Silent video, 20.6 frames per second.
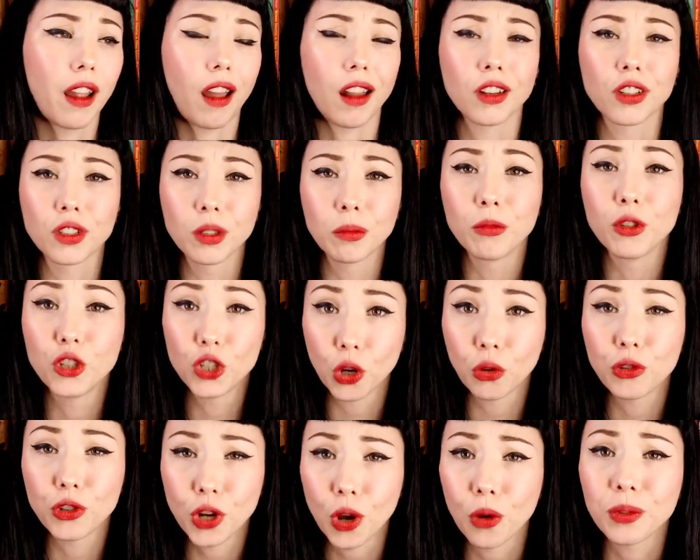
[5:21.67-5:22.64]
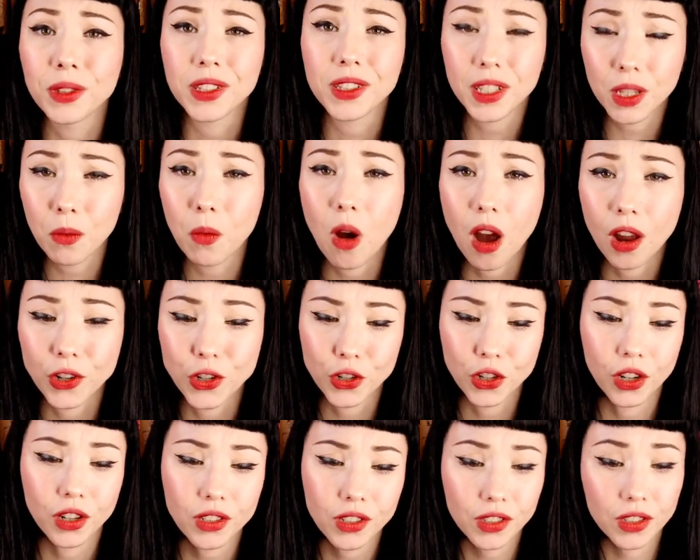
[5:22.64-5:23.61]
I got her some JoJo Siwa
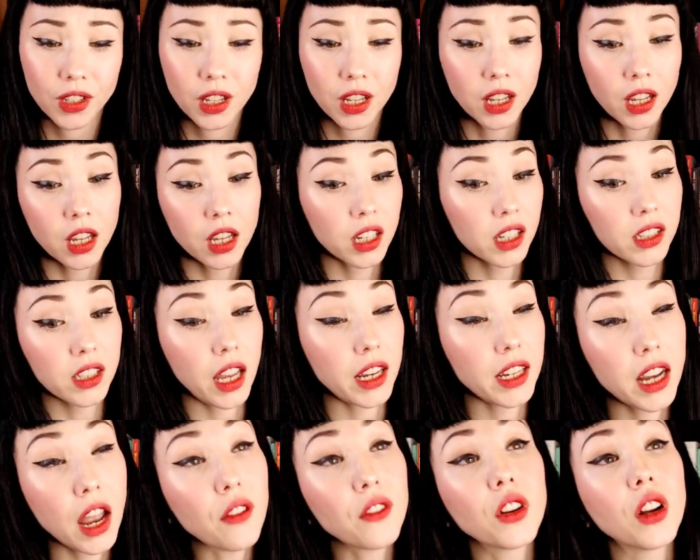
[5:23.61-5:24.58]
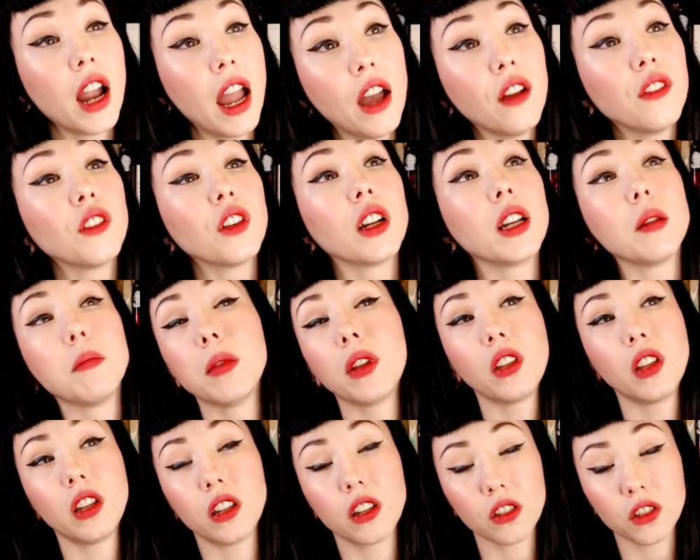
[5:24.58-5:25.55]
shirts because I never ever in a
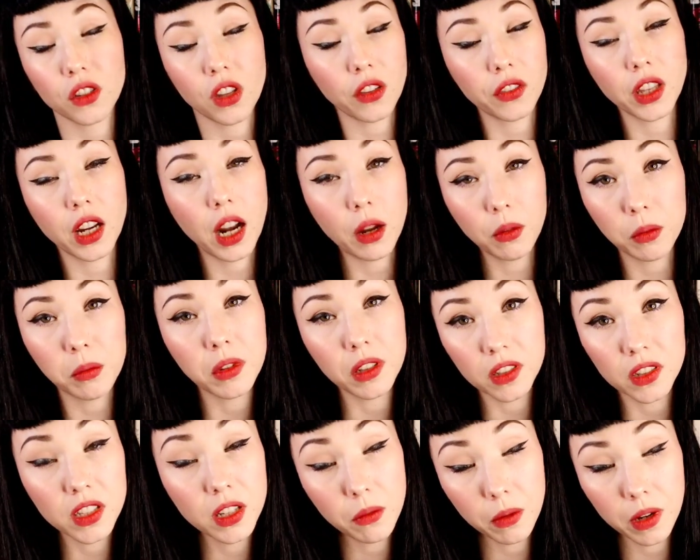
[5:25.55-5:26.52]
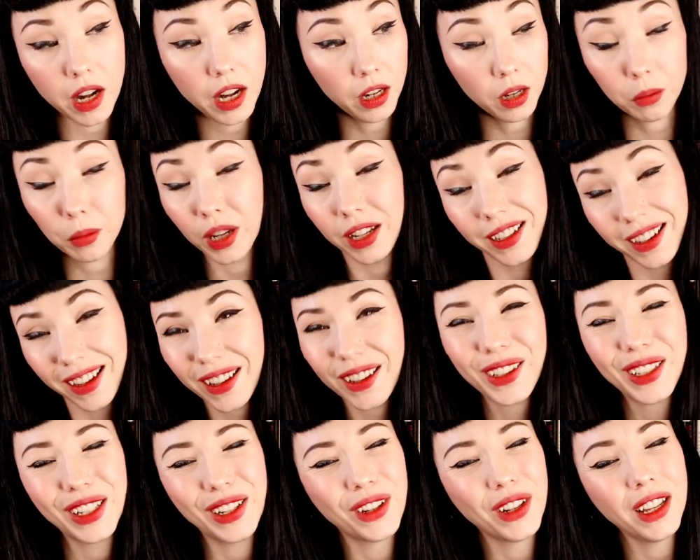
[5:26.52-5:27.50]
million years thought that I would be a Siwanator, but
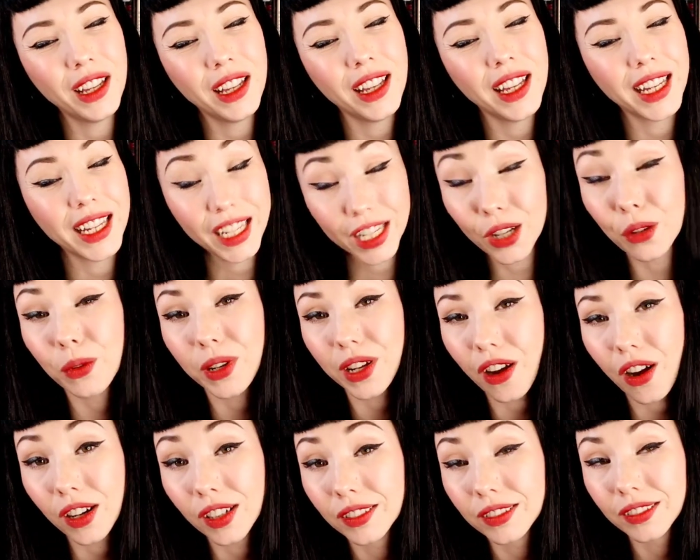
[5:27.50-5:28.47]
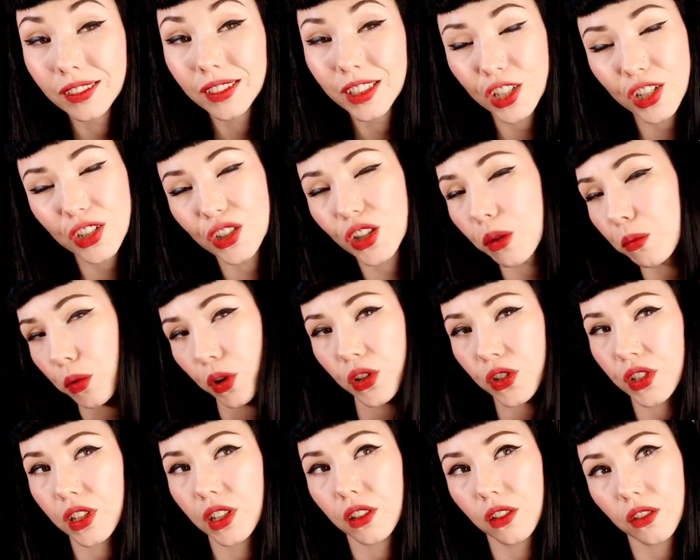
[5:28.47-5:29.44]
here we are. She's a good
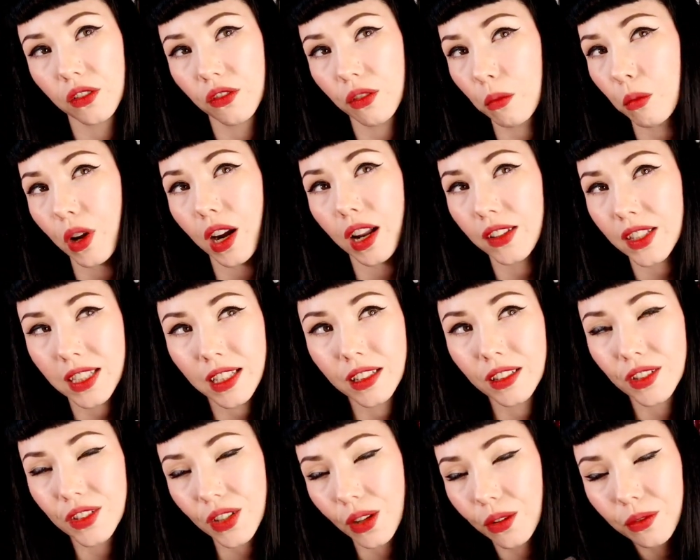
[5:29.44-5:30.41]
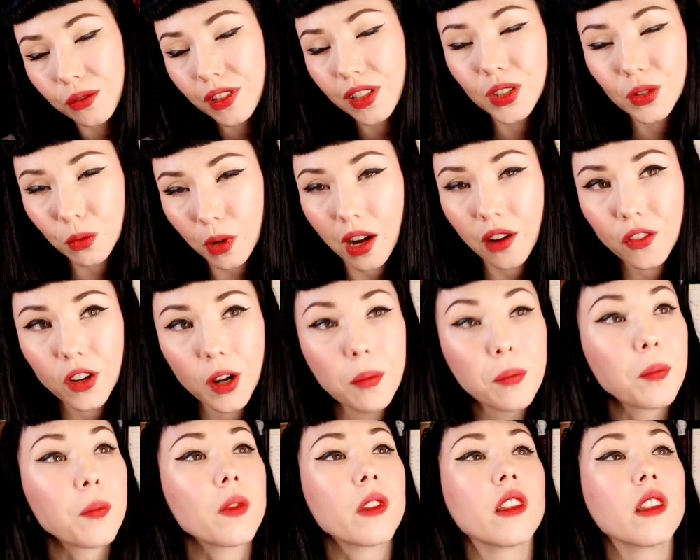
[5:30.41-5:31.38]
person from what I've seen, so it's whatever.